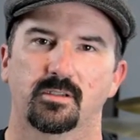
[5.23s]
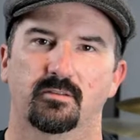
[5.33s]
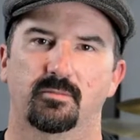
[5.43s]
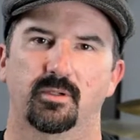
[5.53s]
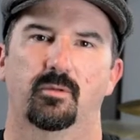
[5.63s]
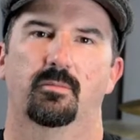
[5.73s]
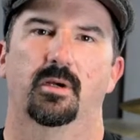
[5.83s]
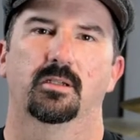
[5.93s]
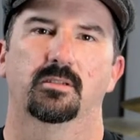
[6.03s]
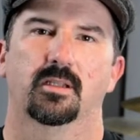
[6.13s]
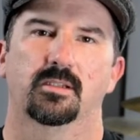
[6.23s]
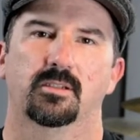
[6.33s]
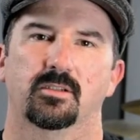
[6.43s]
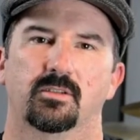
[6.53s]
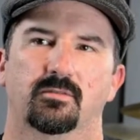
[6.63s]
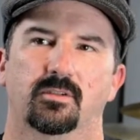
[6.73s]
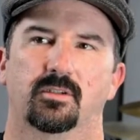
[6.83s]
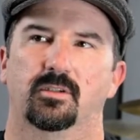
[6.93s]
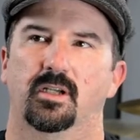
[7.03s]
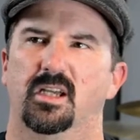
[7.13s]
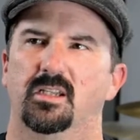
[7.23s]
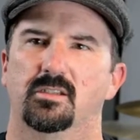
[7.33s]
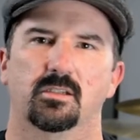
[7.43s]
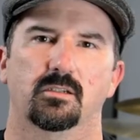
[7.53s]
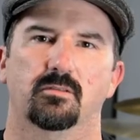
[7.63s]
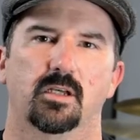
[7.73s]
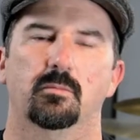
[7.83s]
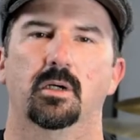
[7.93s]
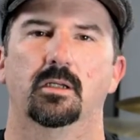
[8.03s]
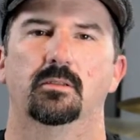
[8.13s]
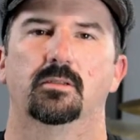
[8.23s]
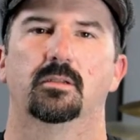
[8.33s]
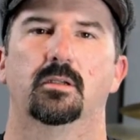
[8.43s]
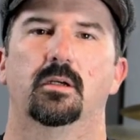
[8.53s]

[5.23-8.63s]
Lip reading: I've been with Mike's lessons for 8 to 10 months.